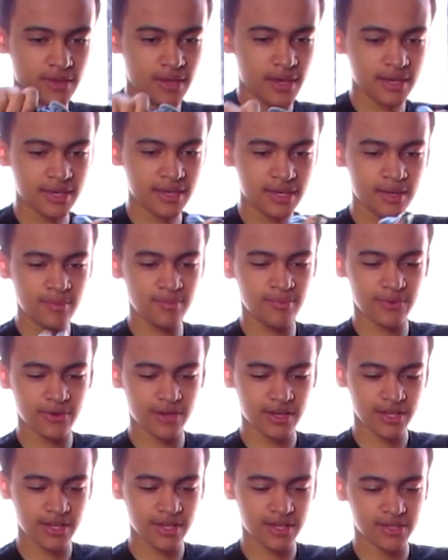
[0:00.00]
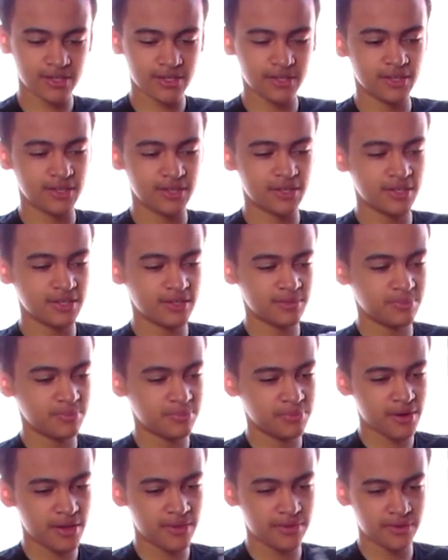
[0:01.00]
I keep forgetting his
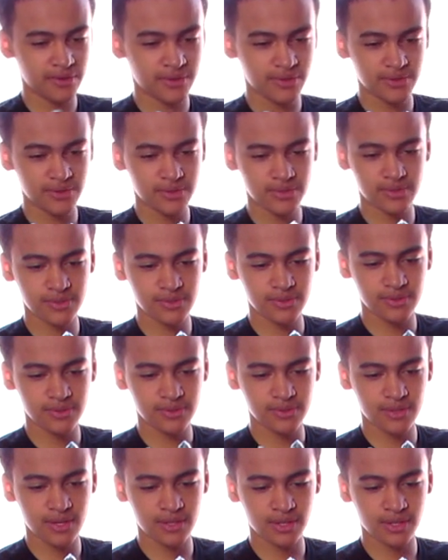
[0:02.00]
brother's,